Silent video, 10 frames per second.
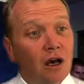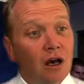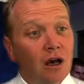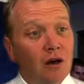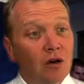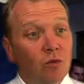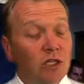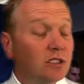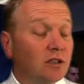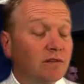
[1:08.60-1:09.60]
And
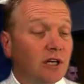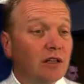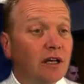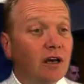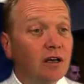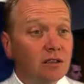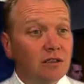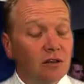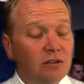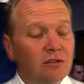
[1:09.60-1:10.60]
once I've done
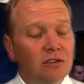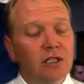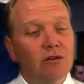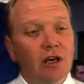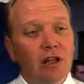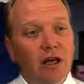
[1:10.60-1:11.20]
that, I do still get